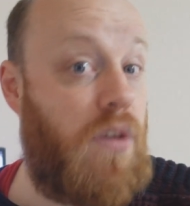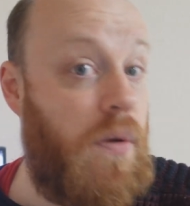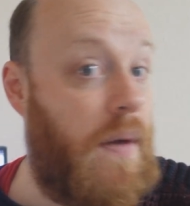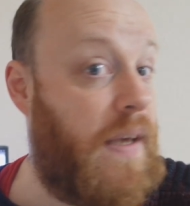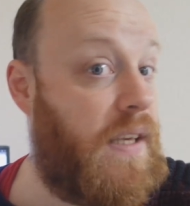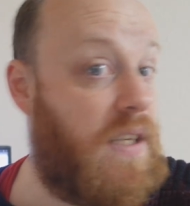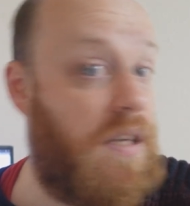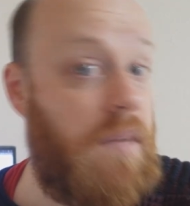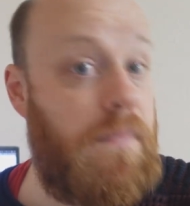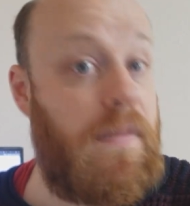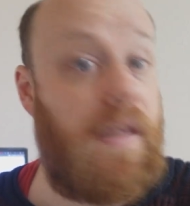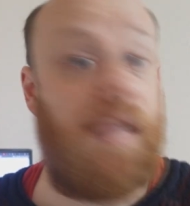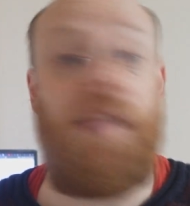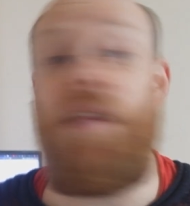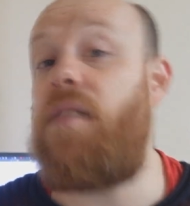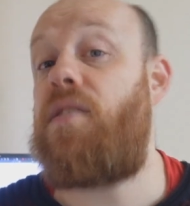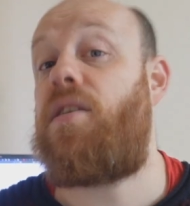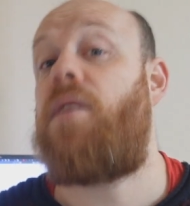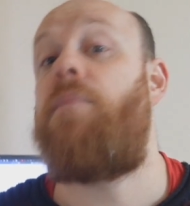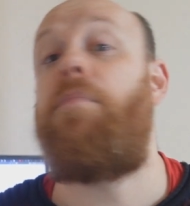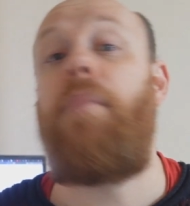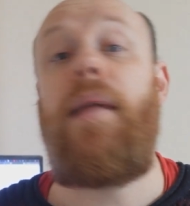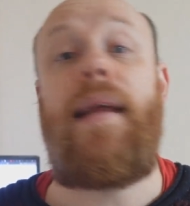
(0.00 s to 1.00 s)
doing something
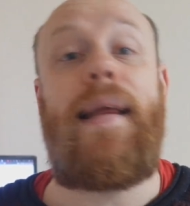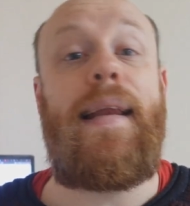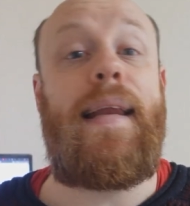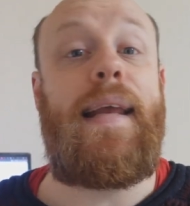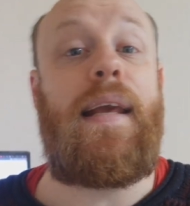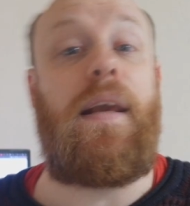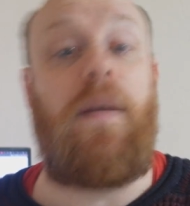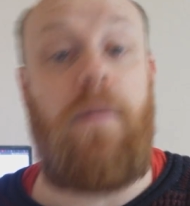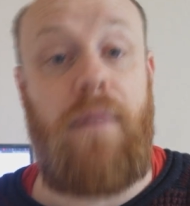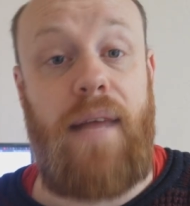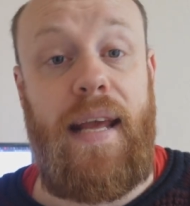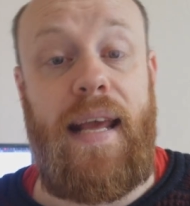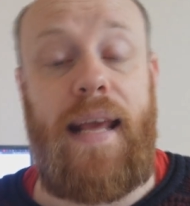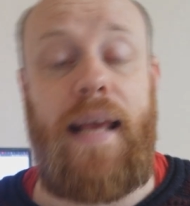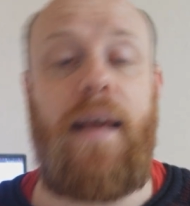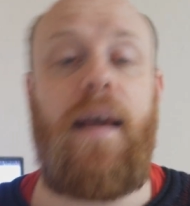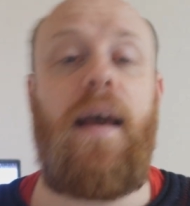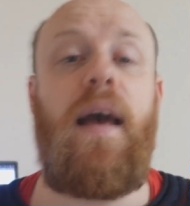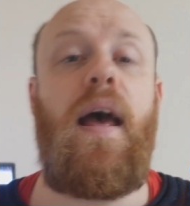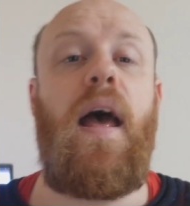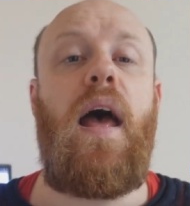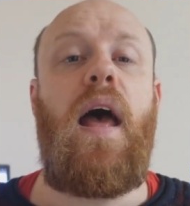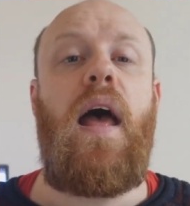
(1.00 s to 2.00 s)
that's completely unique.